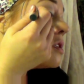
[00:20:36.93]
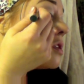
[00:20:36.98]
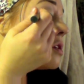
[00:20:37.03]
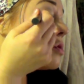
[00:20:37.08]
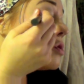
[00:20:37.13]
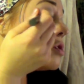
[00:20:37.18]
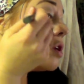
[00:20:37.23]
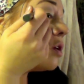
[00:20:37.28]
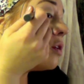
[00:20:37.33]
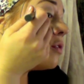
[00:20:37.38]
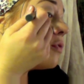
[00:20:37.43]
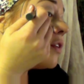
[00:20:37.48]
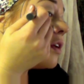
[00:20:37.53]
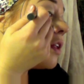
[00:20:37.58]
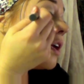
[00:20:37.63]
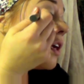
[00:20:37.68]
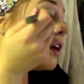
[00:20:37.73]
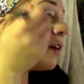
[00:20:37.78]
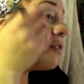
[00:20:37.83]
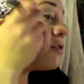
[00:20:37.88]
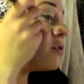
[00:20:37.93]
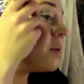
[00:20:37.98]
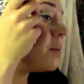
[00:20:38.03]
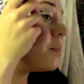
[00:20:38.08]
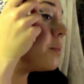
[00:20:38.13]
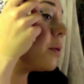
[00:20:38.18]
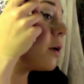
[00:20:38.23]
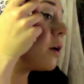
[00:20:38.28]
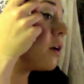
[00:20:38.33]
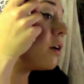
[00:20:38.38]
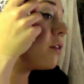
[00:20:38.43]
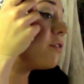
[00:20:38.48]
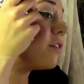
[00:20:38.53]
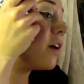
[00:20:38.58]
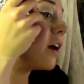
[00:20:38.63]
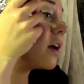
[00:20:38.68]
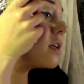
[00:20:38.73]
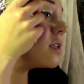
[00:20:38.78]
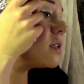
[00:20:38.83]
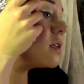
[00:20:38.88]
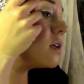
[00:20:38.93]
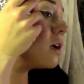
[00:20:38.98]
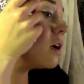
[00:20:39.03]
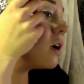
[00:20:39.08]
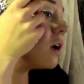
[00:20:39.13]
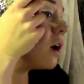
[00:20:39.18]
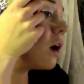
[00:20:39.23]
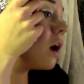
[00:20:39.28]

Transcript: So don't feel like you have to be perfect.